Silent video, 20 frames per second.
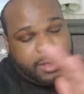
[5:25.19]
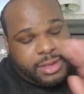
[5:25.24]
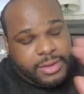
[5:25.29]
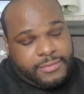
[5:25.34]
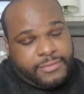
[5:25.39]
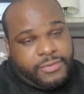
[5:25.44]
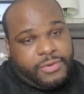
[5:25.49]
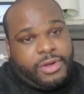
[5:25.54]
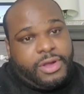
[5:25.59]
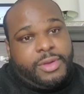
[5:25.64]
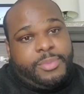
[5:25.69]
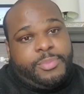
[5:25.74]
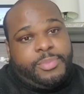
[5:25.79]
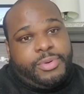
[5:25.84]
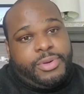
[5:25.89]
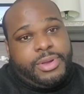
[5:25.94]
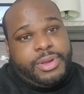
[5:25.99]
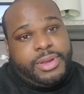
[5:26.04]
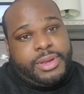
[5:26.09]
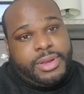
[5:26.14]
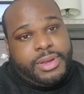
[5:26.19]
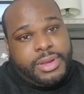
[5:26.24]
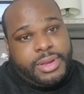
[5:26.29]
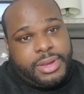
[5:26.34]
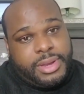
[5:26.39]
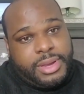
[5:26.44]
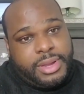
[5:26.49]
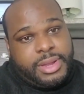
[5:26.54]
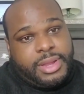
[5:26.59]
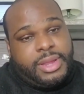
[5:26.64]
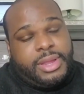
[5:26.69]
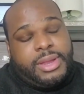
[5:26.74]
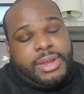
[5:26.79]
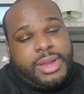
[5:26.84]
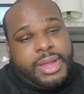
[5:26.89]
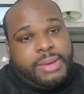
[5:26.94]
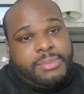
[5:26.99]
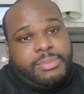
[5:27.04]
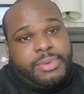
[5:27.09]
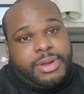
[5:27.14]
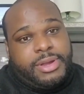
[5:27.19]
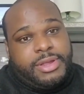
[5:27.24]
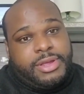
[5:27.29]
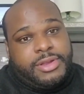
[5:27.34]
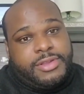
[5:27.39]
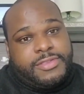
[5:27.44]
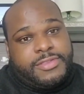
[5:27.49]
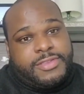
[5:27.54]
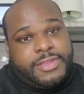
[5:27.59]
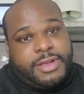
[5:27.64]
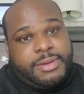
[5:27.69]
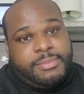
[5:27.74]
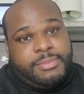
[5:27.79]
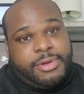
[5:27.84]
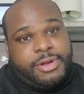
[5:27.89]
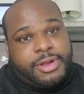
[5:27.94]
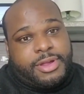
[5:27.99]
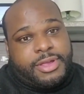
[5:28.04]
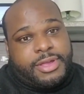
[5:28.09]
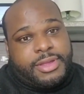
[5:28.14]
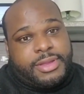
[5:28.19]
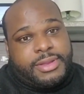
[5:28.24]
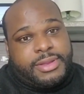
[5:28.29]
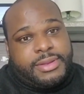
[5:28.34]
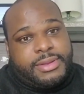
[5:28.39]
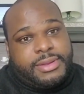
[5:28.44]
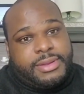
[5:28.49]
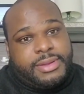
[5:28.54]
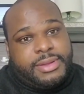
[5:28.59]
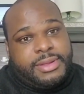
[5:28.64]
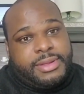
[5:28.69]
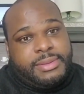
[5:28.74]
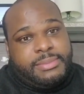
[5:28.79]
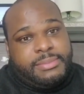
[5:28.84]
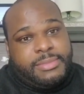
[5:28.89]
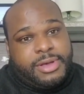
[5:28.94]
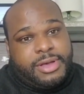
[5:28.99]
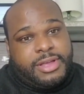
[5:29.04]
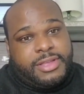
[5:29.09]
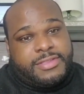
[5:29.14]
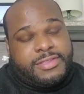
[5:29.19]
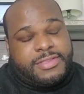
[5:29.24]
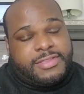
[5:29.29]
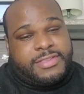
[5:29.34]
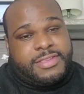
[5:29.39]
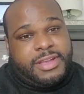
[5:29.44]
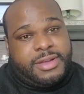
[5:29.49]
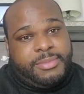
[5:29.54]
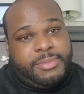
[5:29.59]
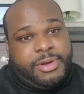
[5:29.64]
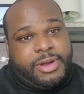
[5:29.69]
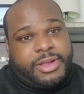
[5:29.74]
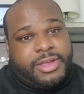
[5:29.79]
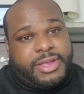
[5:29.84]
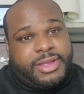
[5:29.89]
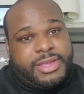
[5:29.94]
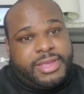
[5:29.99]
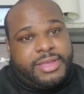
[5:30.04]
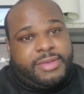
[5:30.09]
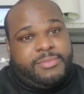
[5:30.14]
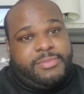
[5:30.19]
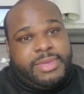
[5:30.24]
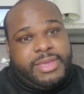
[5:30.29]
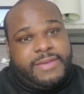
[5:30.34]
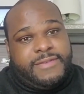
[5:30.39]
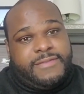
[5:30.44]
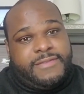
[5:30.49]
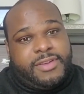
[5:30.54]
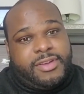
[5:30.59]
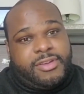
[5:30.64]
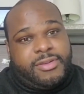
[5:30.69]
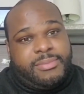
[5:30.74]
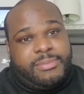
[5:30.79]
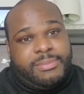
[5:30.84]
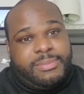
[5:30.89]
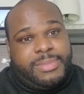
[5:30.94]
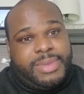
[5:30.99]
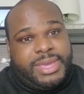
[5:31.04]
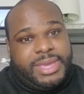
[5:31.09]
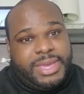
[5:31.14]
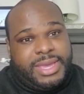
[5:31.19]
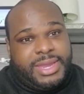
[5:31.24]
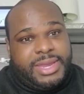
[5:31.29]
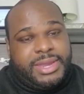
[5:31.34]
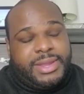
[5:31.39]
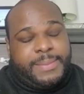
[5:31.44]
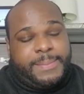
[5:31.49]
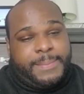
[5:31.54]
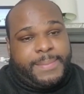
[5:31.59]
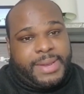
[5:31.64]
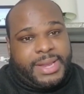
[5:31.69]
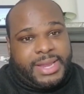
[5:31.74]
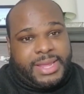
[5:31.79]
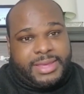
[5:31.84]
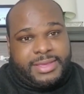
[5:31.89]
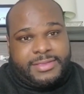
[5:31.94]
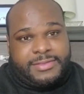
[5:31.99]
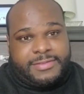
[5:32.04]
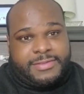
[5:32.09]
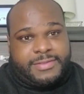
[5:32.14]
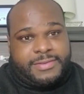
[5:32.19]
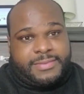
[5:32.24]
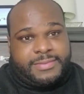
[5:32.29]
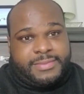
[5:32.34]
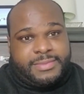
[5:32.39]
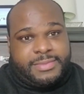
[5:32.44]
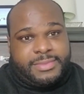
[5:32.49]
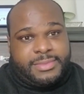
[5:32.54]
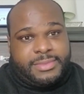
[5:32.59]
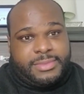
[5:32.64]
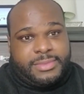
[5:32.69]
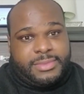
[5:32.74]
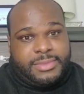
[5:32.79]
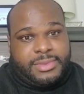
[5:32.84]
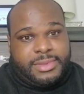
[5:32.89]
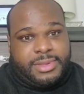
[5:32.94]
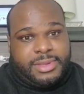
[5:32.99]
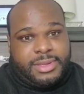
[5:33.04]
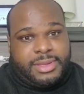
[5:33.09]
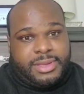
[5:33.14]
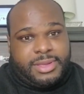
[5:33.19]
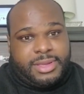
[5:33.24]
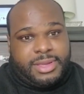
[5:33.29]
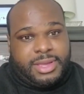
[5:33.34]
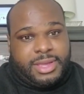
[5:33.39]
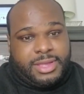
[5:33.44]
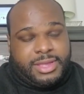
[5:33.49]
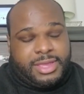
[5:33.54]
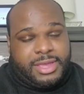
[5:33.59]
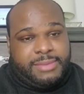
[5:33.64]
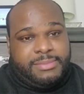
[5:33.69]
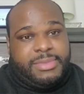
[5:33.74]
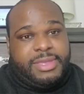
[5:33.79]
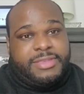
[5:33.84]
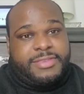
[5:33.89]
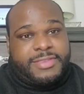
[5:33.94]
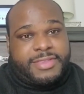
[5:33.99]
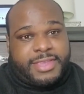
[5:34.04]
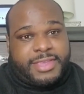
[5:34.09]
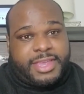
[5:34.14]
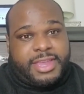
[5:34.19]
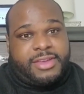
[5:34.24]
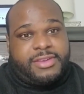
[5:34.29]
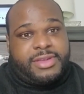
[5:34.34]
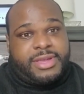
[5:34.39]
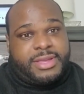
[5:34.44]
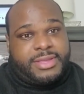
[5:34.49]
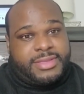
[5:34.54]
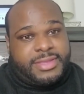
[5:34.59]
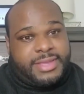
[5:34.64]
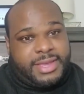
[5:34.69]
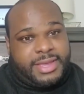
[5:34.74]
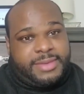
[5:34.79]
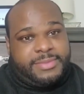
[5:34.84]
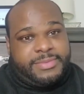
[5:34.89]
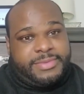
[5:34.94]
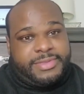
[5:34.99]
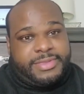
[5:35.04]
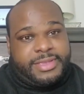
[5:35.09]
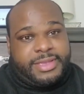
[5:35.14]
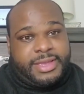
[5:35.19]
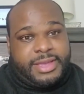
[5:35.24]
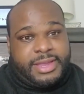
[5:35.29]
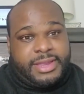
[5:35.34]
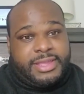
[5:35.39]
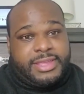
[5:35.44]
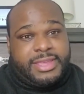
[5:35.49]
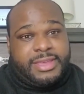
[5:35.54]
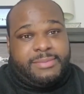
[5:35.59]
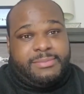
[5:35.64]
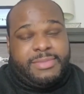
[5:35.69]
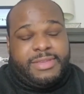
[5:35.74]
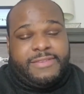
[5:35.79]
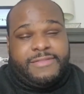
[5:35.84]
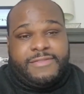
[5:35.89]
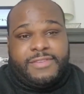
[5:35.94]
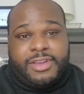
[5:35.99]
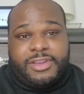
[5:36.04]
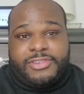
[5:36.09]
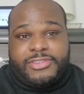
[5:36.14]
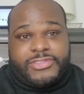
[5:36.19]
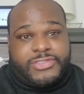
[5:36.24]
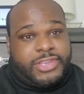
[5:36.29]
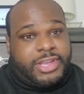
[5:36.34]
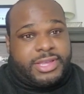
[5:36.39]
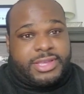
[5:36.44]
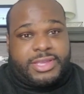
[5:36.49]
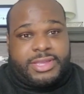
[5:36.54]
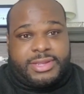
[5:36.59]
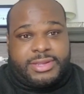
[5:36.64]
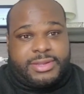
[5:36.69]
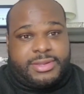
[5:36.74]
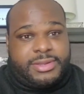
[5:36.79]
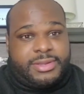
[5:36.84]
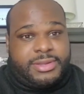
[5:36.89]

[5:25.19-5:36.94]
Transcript: Avoid putting that money on the stock market, because the stock market can be a very mean place. It can be scary at times, and it can be very shocking.